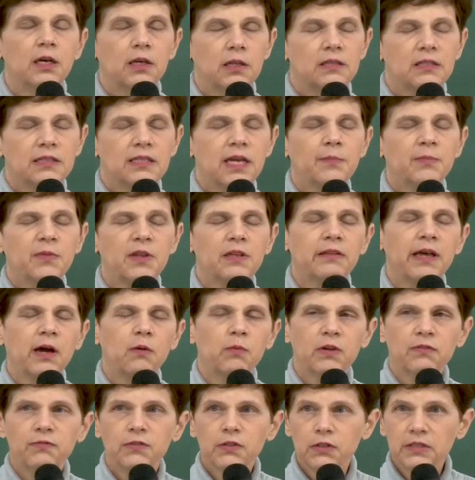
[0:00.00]
something that
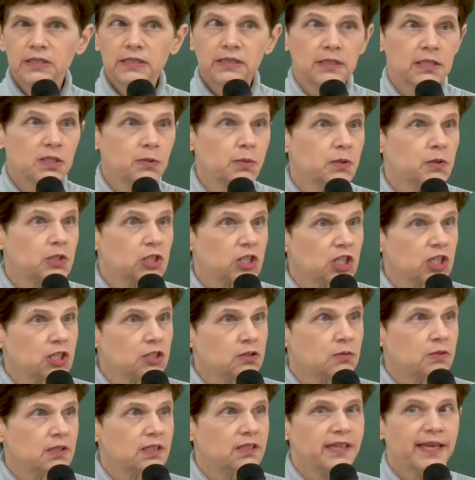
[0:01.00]
we've learned since we were
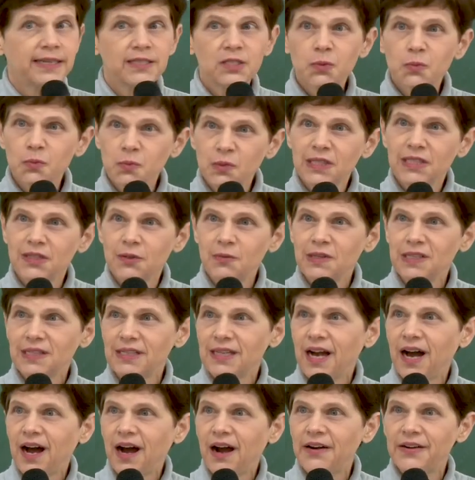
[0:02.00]
children. That's really, really
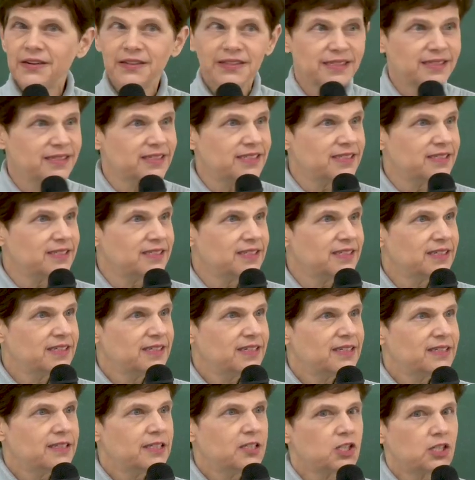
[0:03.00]
hard, isn't it?
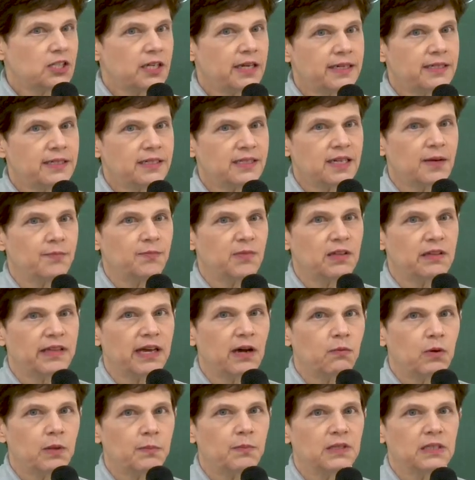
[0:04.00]
To change something
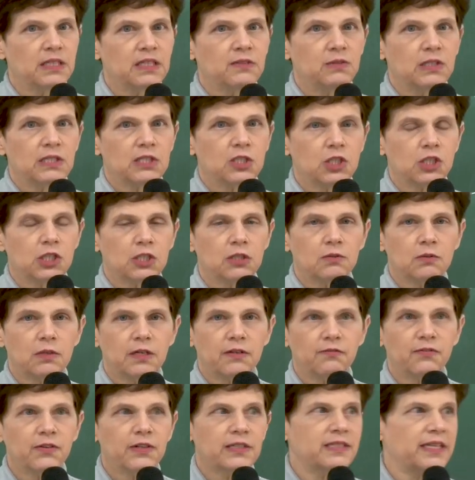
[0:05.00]
that we believed as
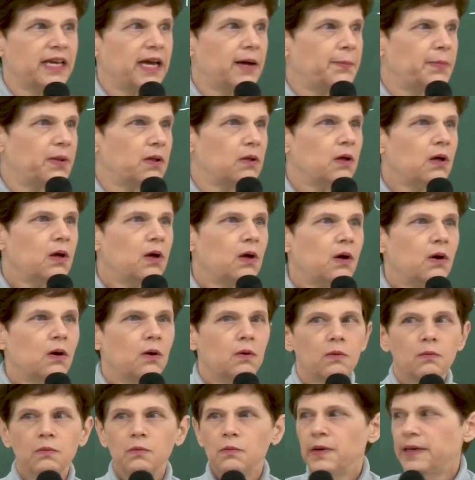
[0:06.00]
children. For example,
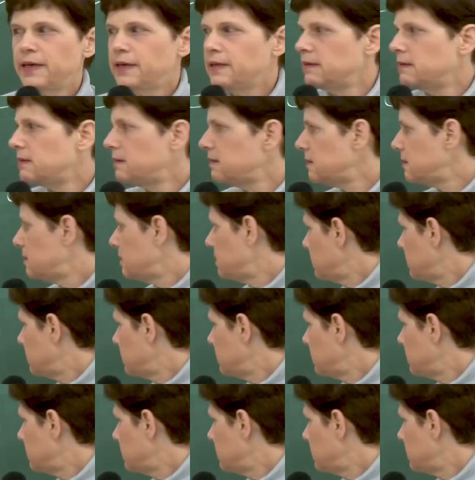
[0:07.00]
when